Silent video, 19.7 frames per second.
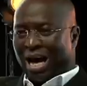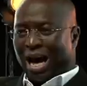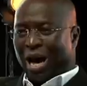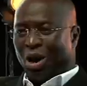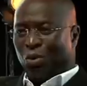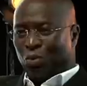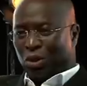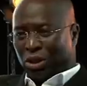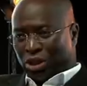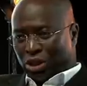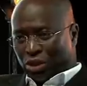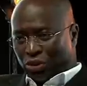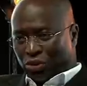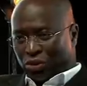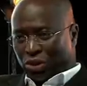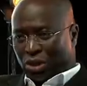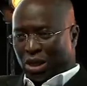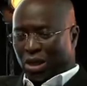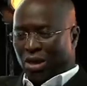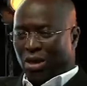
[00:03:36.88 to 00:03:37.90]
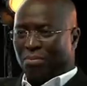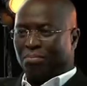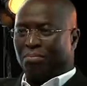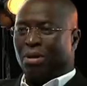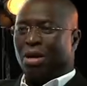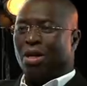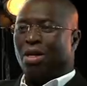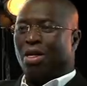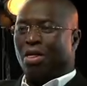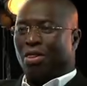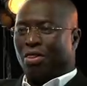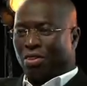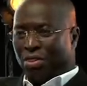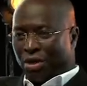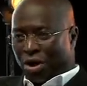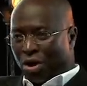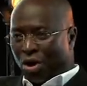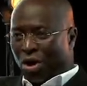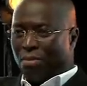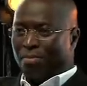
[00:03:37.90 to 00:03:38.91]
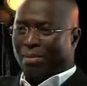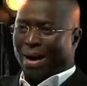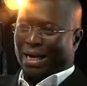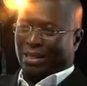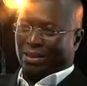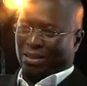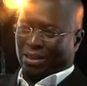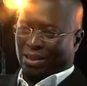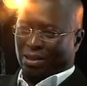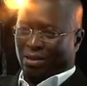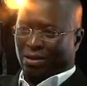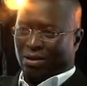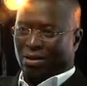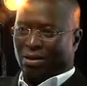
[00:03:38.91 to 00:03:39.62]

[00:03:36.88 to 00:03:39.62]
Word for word: and which is to come, the Almighty.